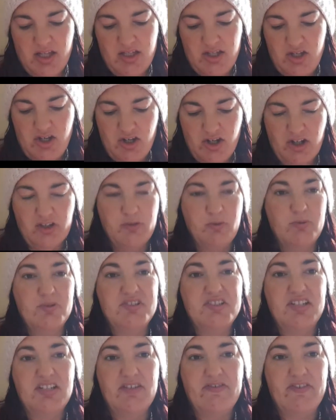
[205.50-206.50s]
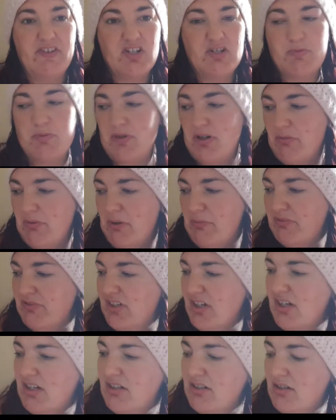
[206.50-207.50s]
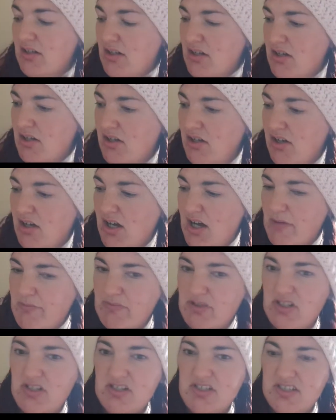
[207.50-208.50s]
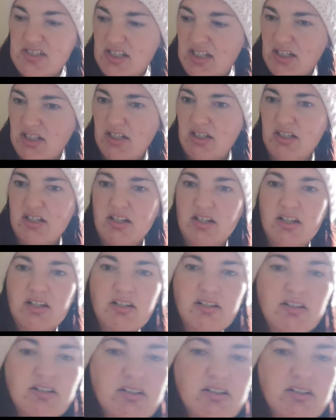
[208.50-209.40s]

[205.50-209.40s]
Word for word: you guys will see the finished product when I'm done. I'm using